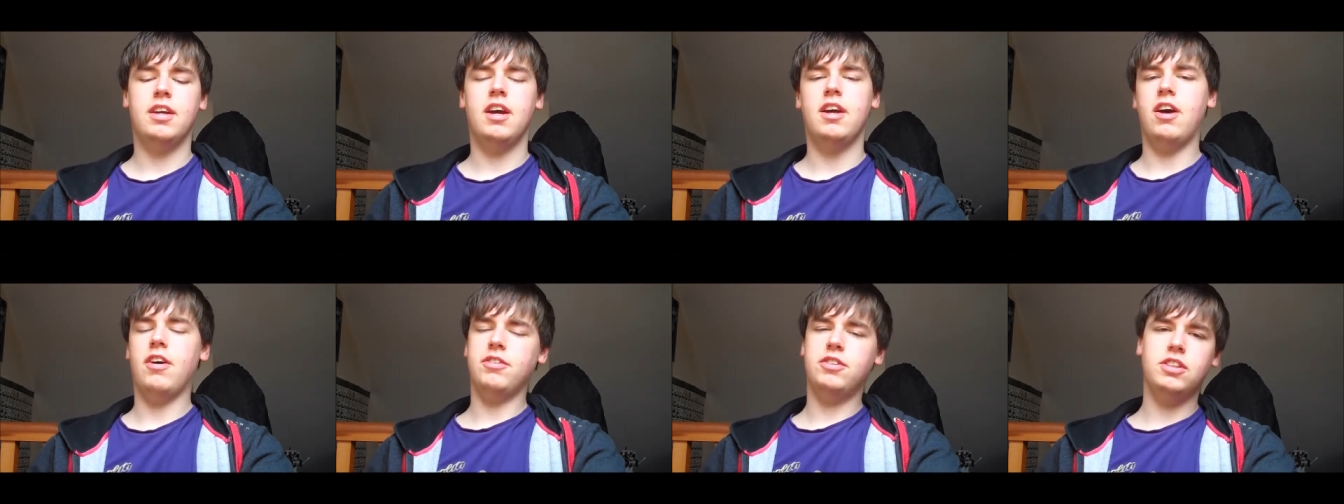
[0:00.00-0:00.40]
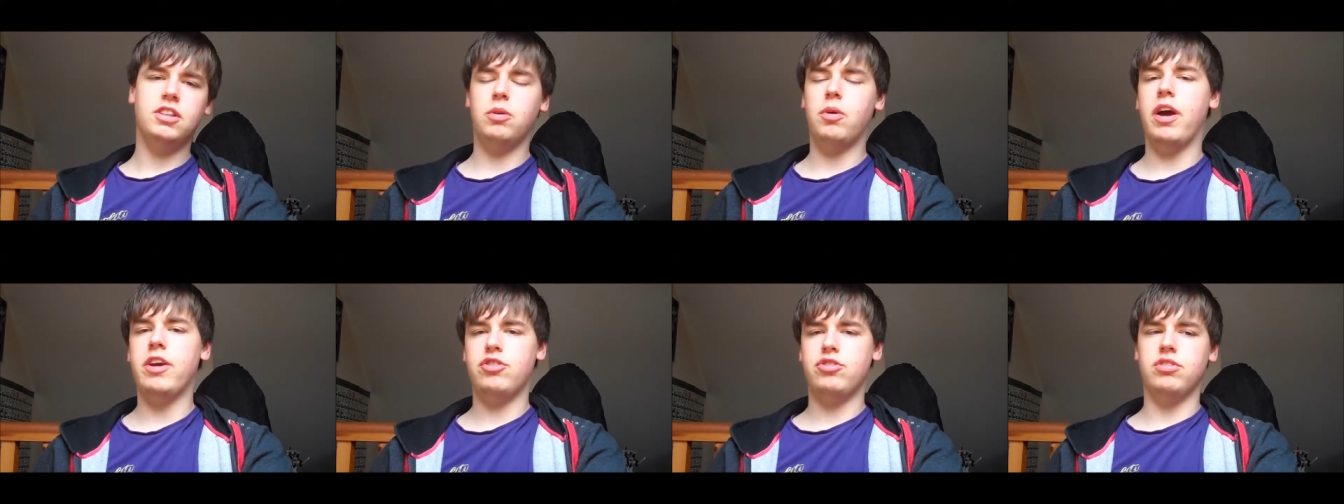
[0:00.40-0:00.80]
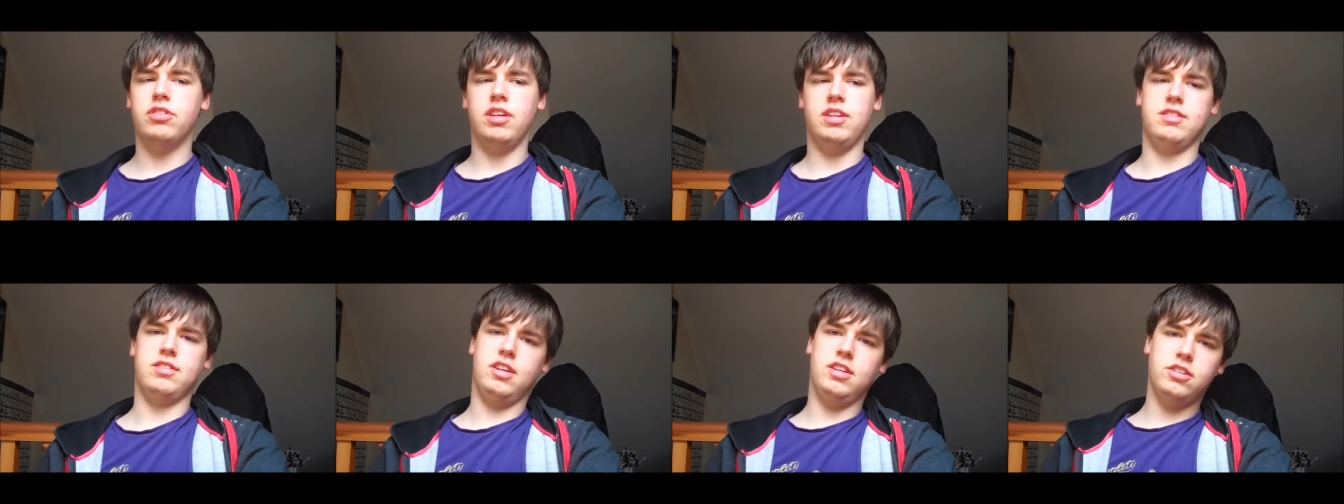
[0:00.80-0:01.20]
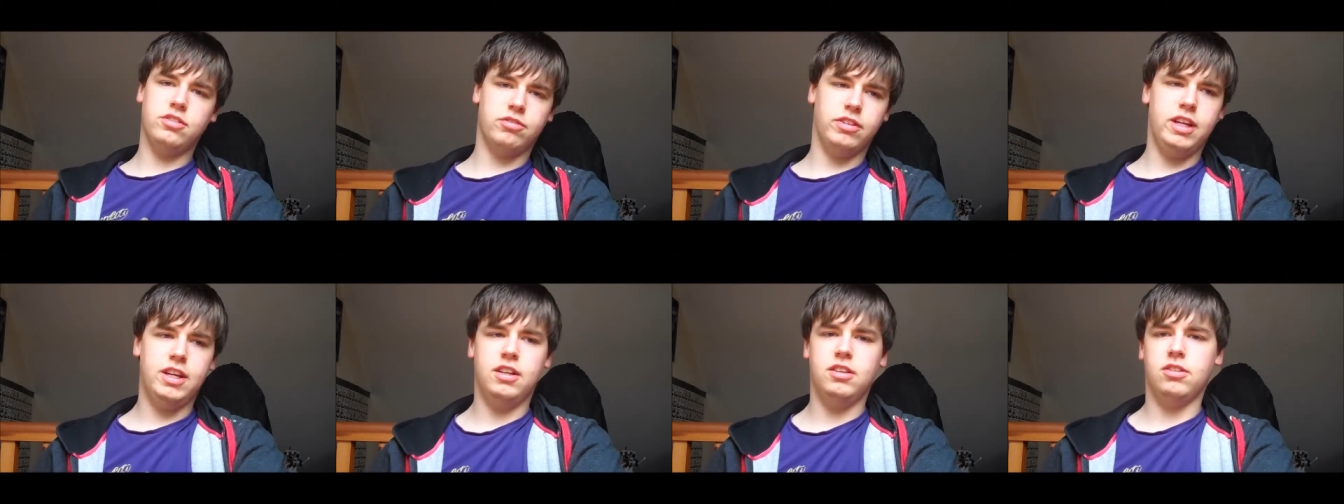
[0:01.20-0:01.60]
obviously the question is, is it
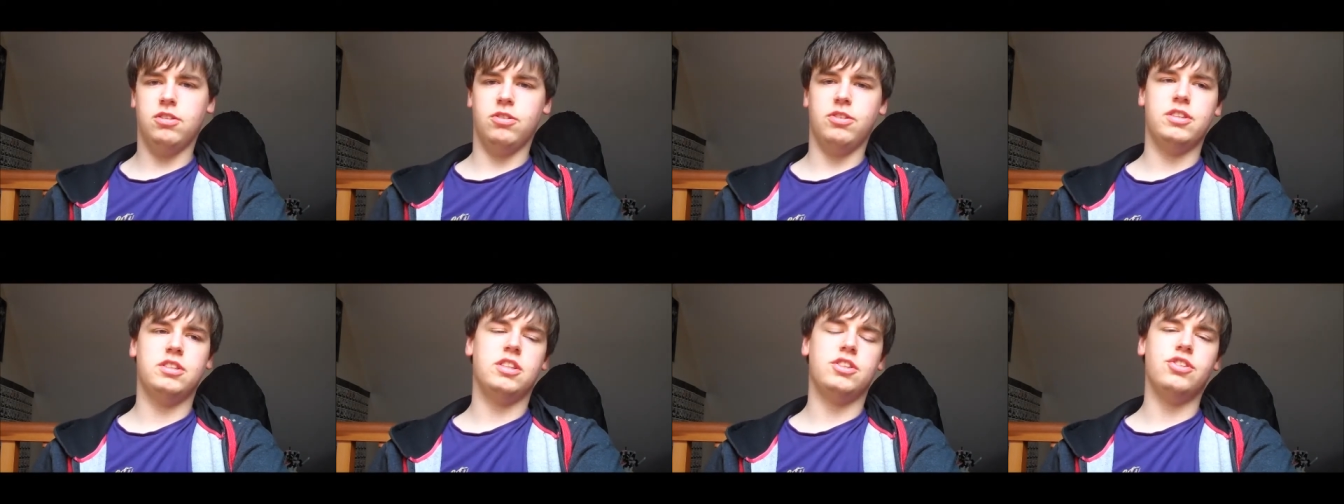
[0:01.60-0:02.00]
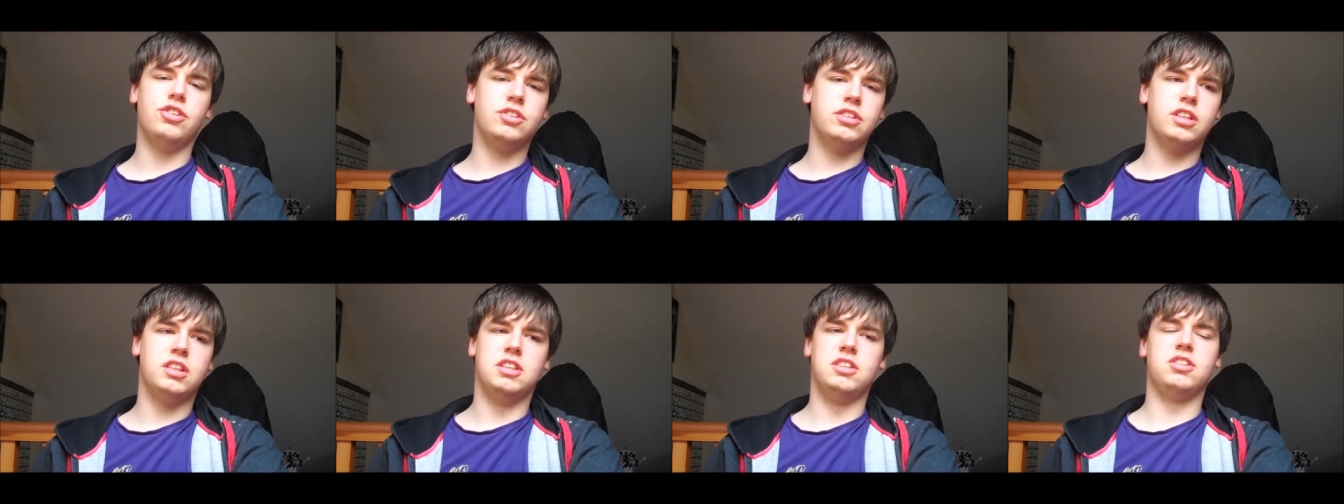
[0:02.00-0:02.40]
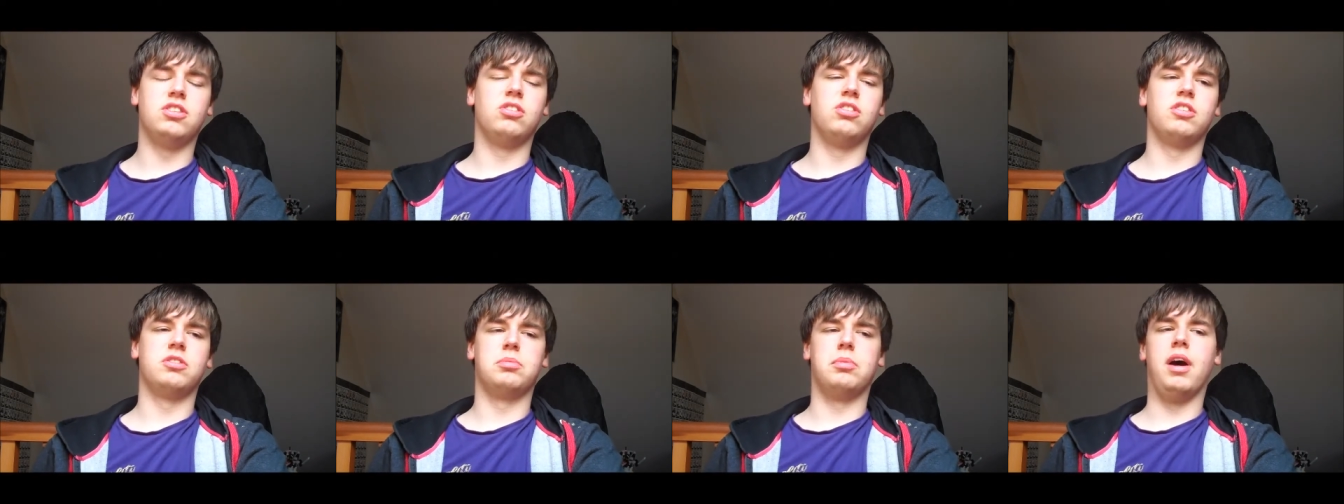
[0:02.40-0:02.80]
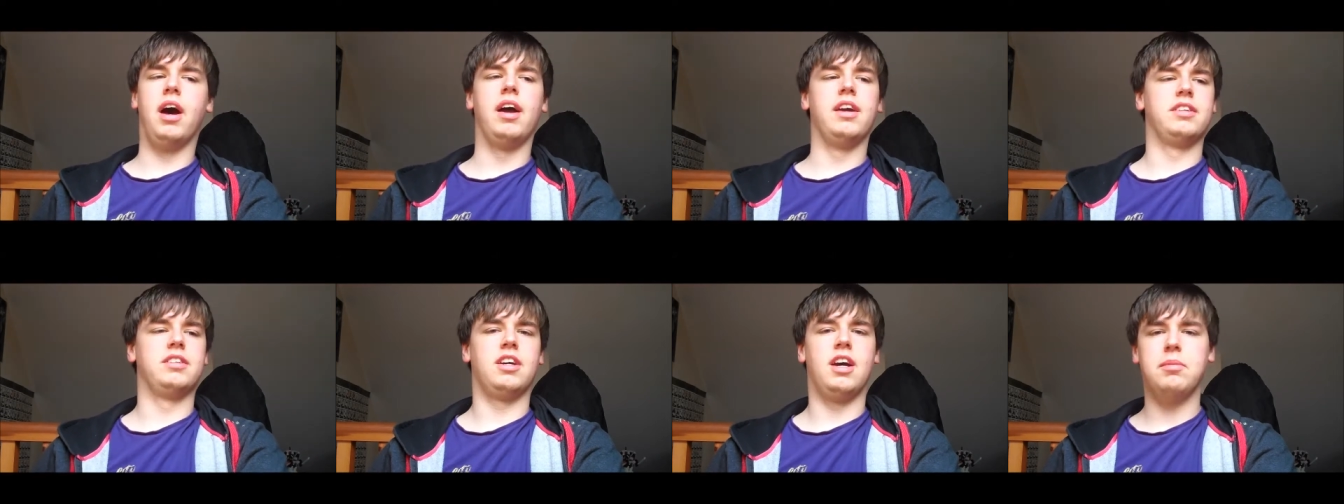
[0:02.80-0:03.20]
real or is it just in Azula's mind?